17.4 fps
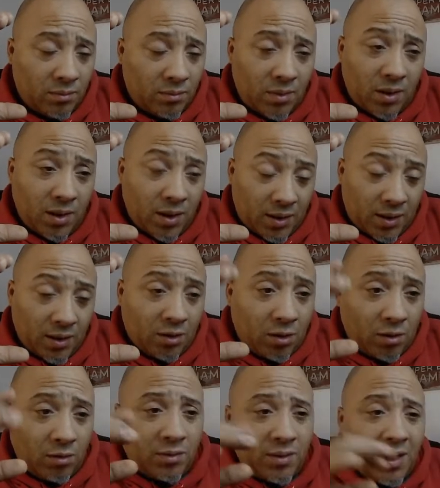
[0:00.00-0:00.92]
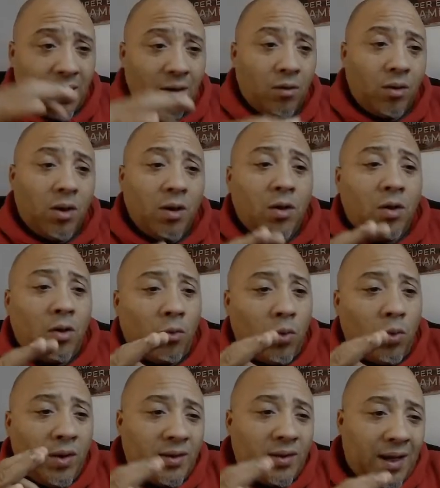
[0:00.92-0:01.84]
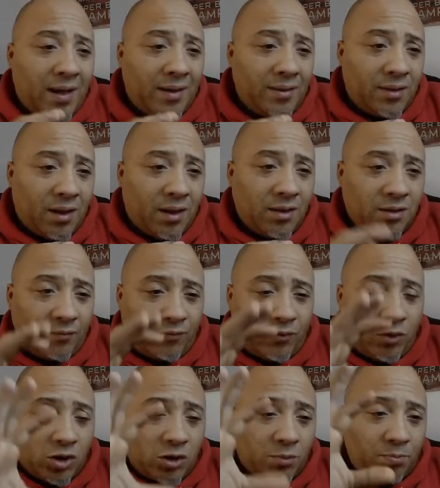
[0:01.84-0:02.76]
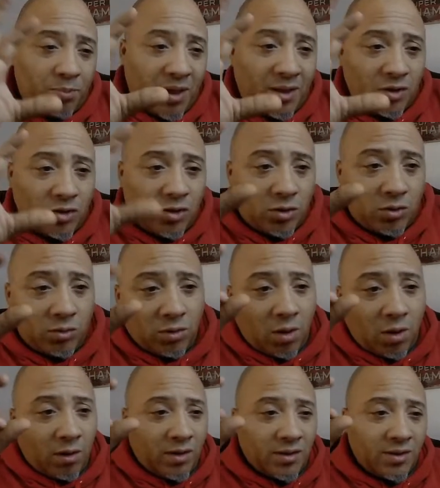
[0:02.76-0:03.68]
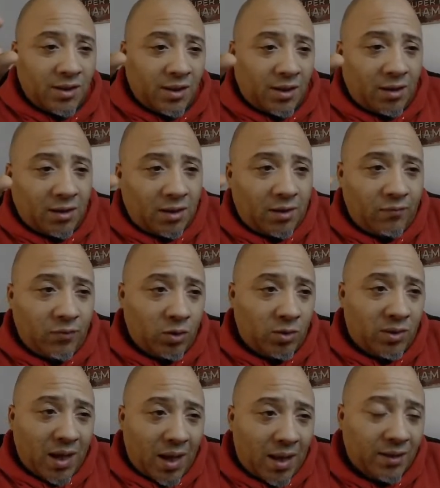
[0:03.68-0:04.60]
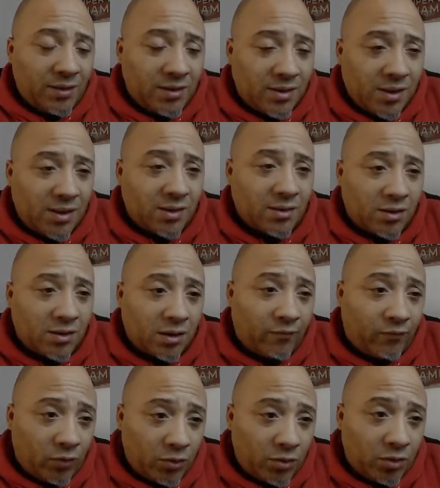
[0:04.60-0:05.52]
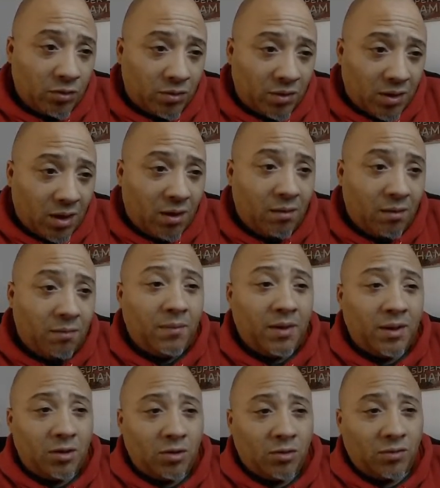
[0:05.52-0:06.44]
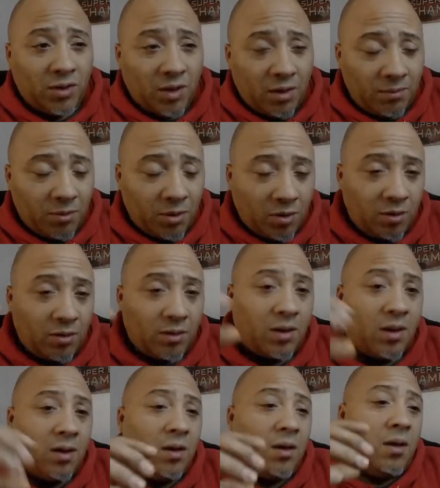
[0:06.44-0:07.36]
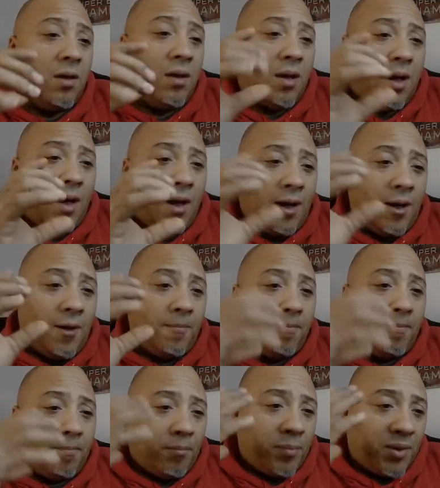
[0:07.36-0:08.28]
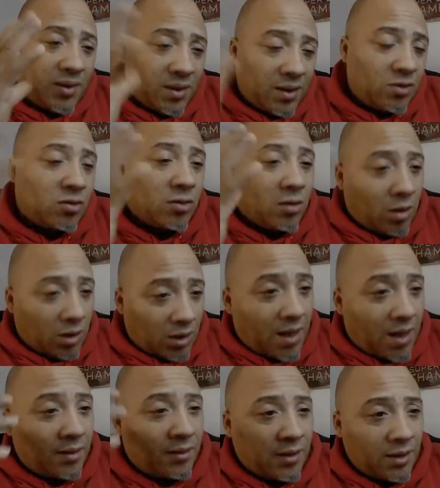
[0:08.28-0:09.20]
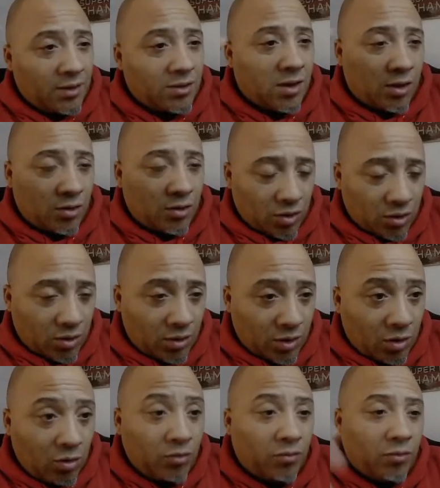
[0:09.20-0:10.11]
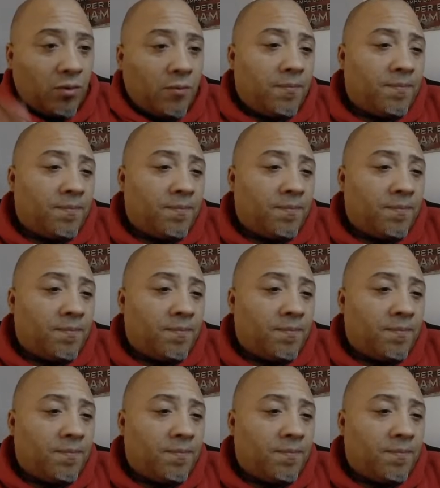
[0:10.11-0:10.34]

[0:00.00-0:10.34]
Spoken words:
it can hurt. Now, what that does if your span is too long is it can give you calluses and stuff on your thumb, make your thumb hurt. But these are a lot of things that you're going to go through.